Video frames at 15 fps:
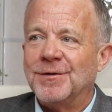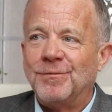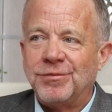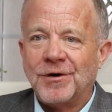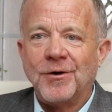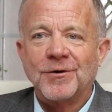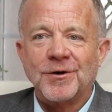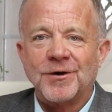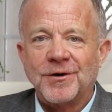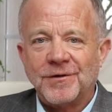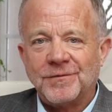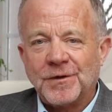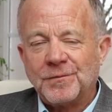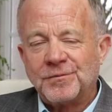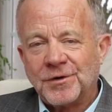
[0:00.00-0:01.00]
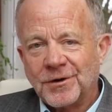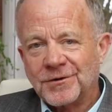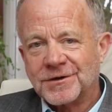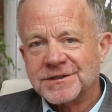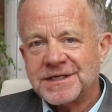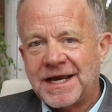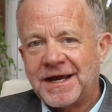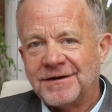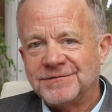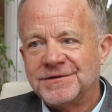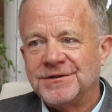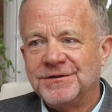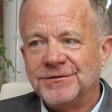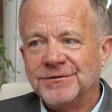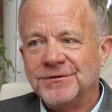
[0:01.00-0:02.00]
a broker, brokers have
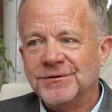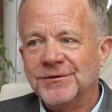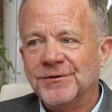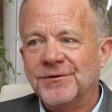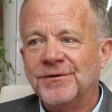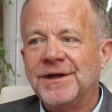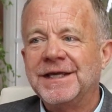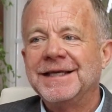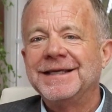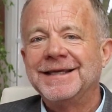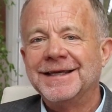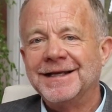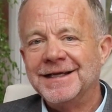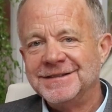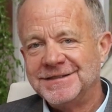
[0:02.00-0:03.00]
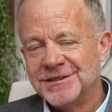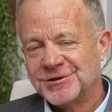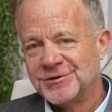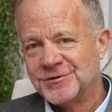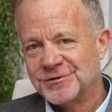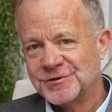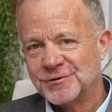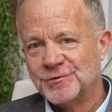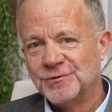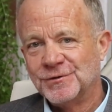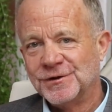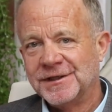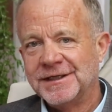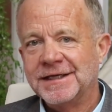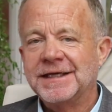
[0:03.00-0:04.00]
to get additional
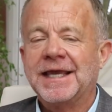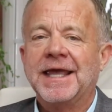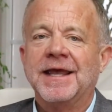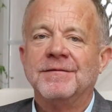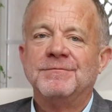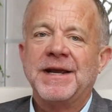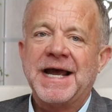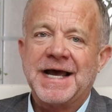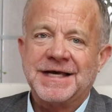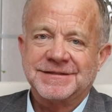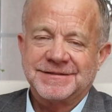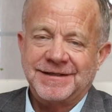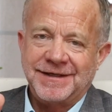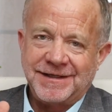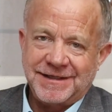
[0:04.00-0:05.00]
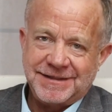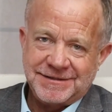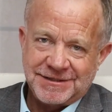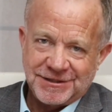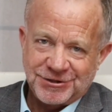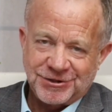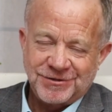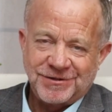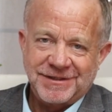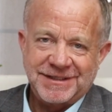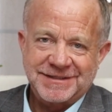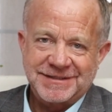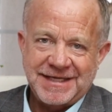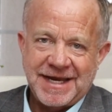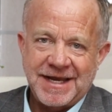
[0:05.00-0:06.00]
schooling and pass an additional
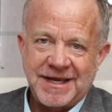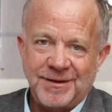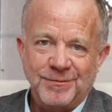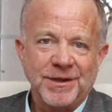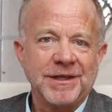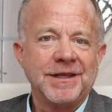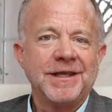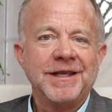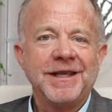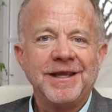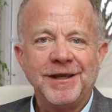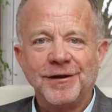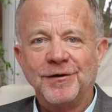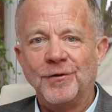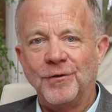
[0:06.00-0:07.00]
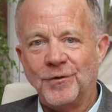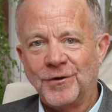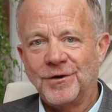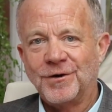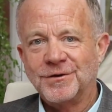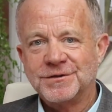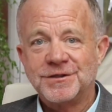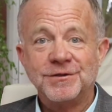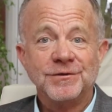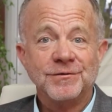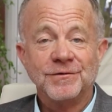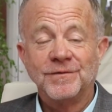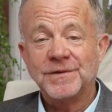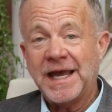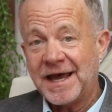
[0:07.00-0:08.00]
exam in order
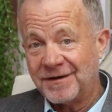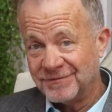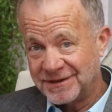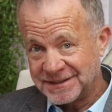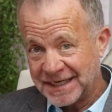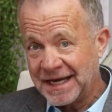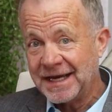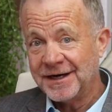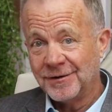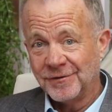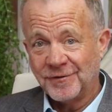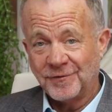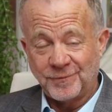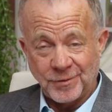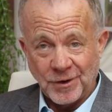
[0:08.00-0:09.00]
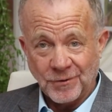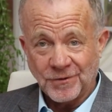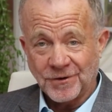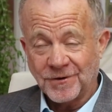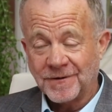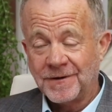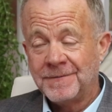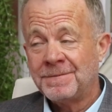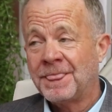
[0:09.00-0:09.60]
to have the title of broker.